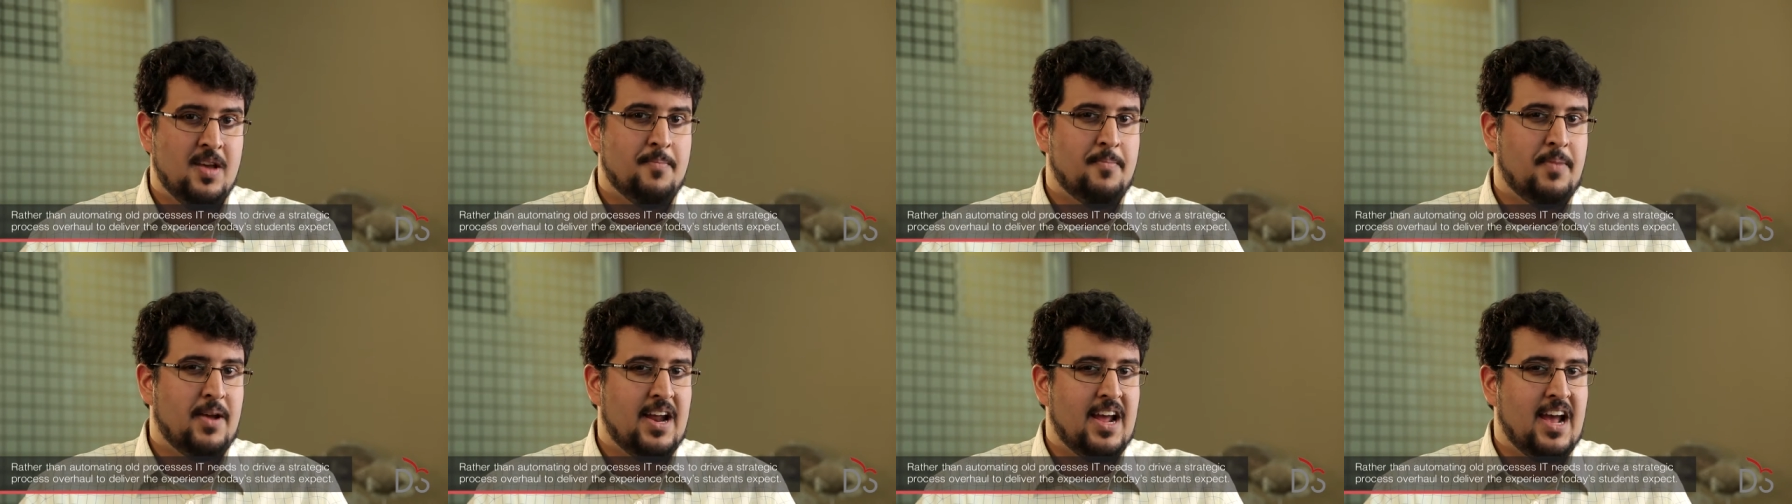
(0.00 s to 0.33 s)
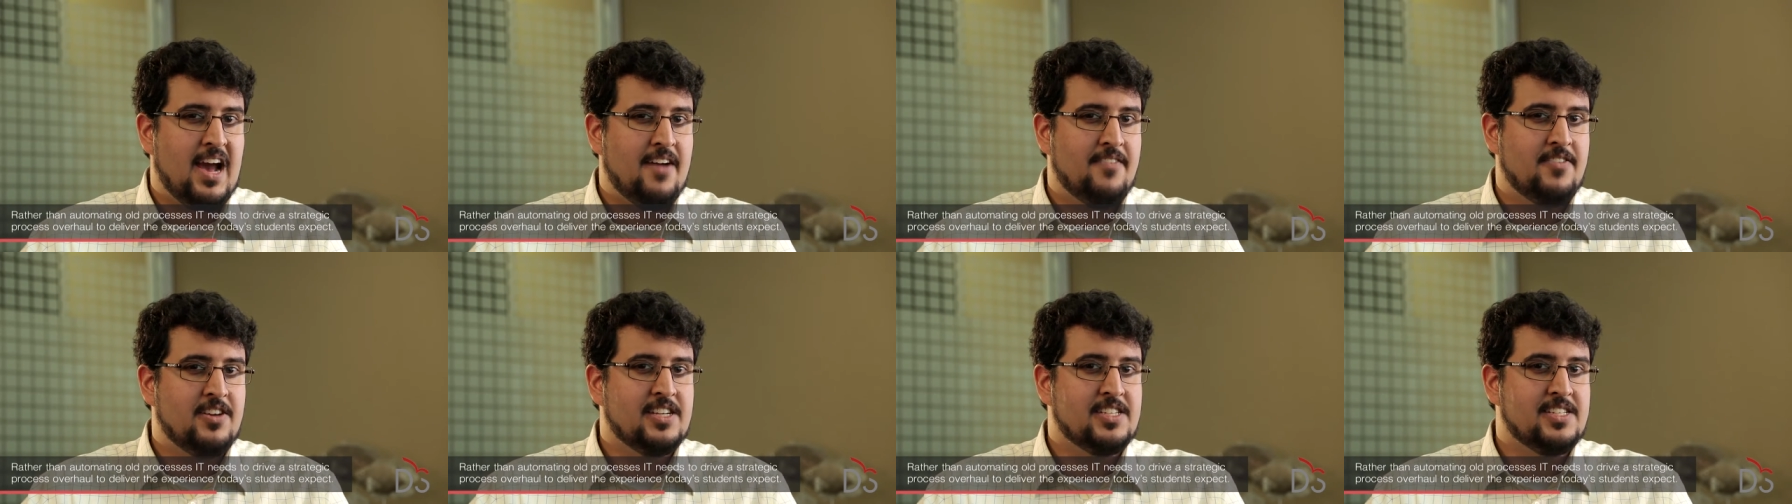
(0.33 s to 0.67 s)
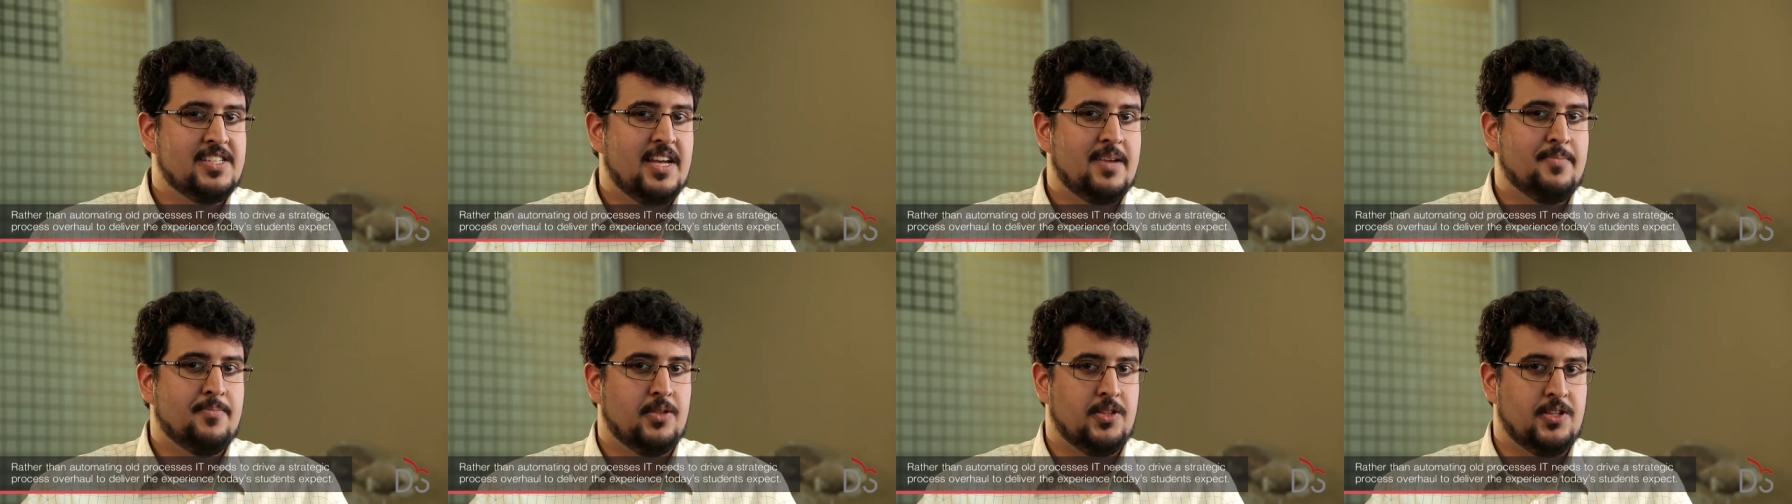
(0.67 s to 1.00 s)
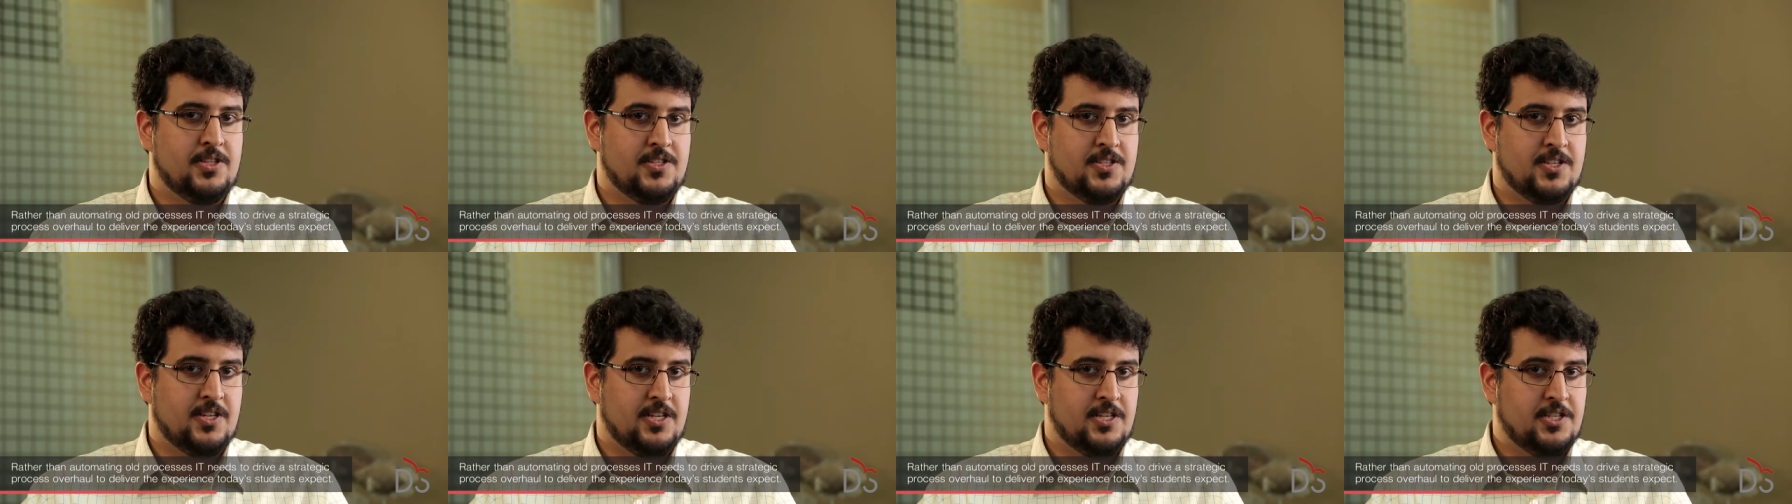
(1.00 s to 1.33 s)
but I have an example
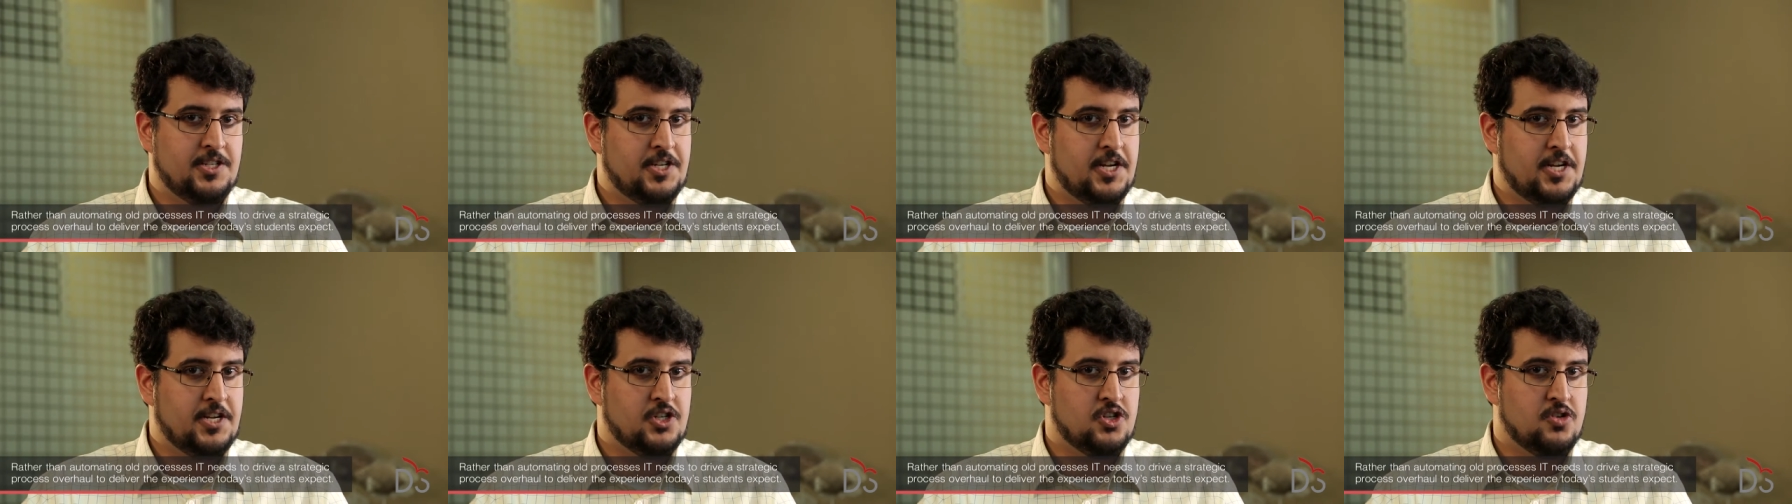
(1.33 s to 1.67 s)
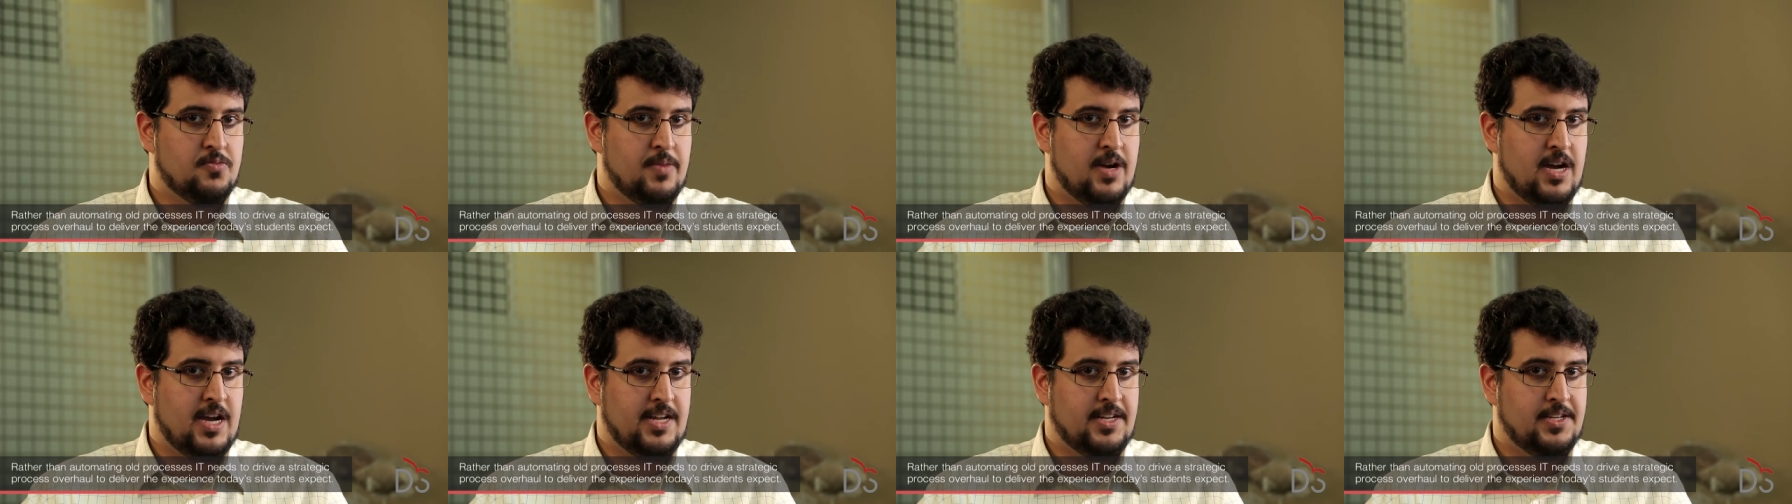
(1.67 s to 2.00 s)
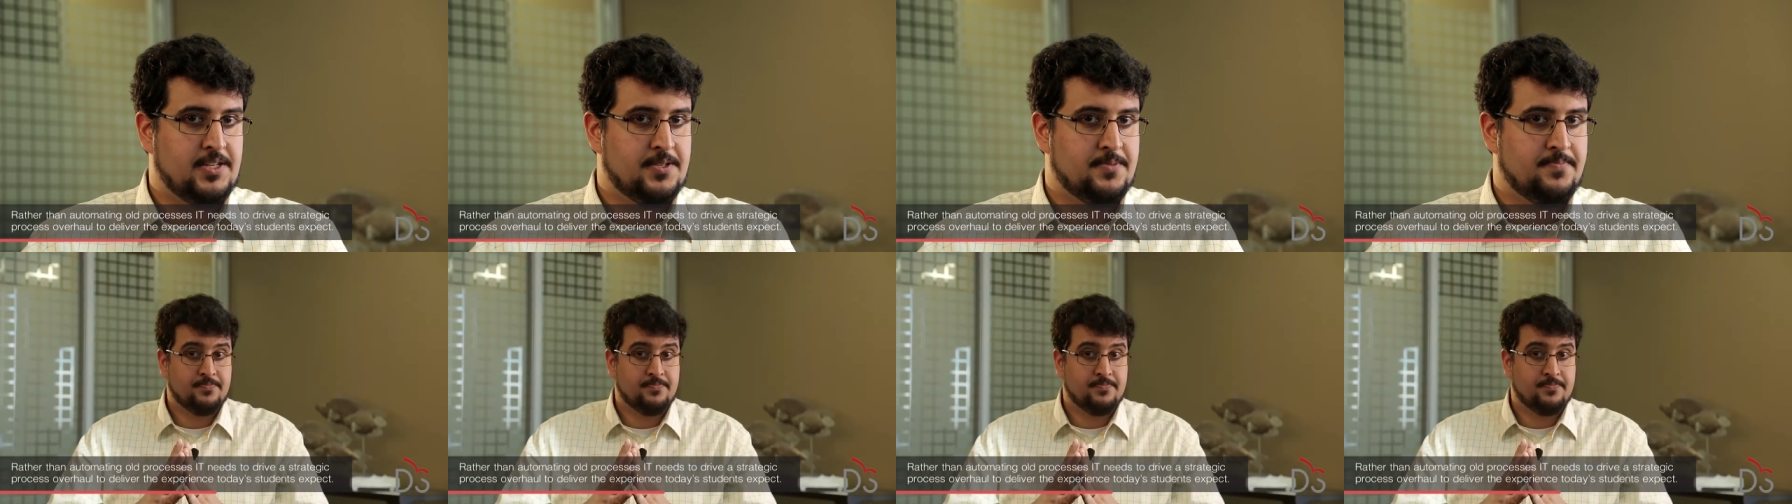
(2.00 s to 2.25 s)
that's going to change your mind.